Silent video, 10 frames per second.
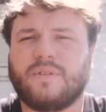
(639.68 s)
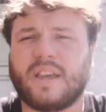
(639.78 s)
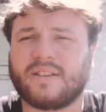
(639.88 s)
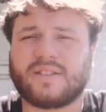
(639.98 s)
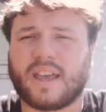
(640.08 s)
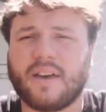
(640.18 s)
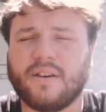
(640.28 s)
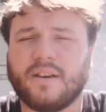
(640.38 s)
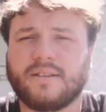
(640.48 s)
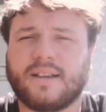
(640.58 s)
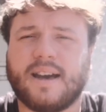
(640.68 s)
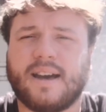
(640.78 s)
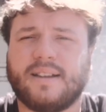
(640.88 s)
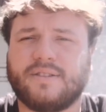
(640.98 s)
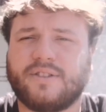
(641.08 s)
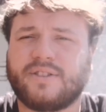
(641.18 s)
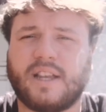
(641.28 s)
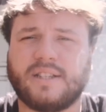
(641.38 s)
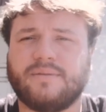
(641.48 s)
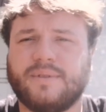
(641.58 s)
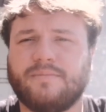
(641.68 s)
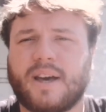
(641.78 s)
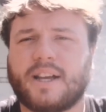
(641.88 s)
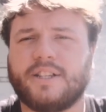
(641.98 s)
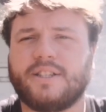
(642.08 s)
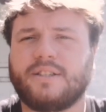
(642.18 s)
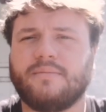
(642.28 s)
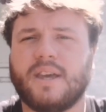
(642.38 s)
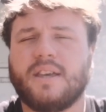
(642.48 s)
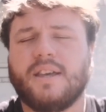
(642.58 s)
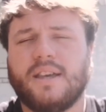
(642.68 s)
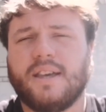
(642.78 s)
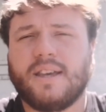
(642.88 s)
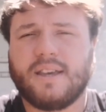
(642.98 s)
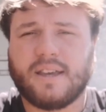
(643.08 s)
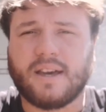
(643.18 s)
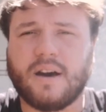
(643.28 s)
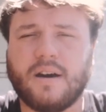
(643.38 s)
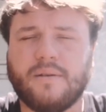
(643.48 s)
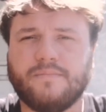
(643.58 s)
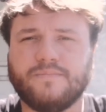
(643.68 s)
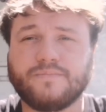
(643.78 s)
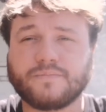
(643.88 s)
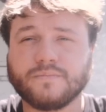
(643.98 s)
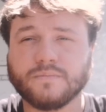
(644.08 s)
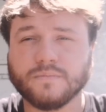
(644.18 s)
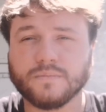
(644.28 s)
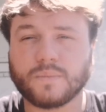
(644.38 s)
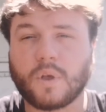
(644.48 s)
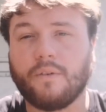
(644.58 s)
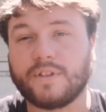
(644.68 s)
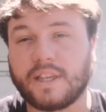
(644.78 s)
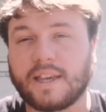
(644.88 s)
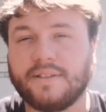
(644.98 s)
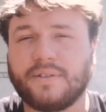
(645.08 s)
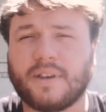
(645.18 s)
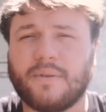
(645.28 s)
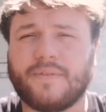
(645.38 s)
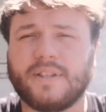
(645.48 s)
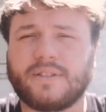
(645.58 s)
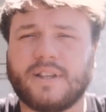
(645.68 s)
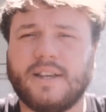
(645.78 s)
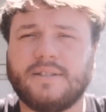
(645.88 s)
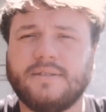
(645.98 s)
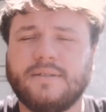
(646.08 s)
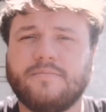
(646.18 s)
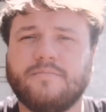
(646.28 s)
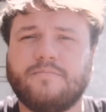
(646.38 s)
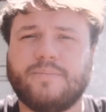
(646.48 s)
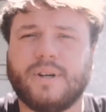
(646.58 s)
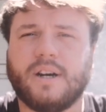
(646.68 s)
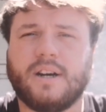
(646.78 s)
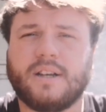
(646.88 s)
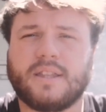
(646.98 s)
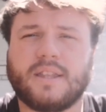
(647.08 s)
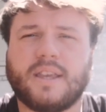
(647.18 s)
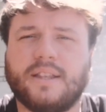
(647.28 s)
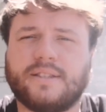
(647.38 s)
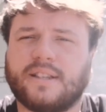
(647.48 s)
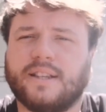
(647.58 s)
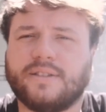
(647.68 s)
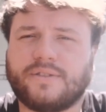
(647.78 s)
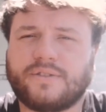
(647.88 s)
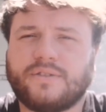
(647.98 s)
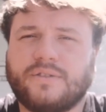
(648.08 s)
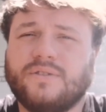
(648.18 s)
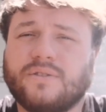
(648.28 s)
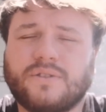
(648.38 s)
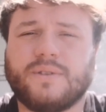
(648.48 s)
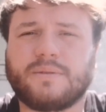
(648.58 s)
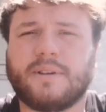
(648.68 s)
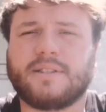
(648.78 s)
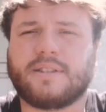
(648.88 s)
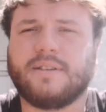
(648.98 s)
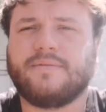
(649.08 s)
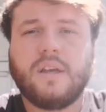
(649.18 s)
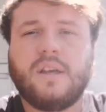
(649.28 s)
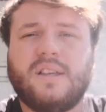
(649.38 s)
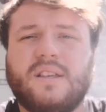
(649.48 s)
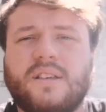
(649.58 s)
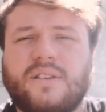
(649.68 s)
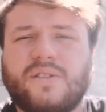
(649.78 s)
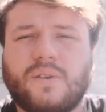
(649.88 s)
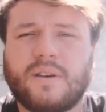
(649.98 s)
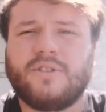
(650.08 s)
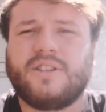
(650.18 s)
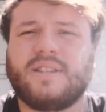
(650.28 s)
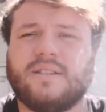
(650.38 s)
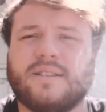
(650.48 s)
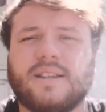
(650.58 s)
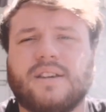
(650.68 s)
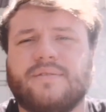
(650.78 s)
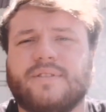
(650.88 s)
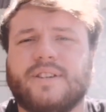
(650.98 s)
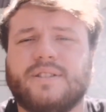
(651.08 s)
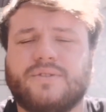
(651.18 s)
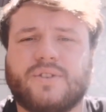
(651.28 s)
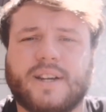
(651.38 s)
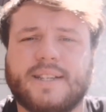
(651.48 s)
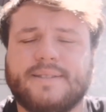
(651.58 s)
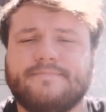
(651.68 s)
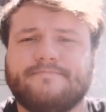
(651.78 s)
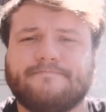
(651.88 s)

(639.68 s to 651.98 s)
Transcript: things together and just sending them in packages to me. Obviously, you can't do that with insulin, but insulin's not too expensive. So, how much is insulin over in Australia?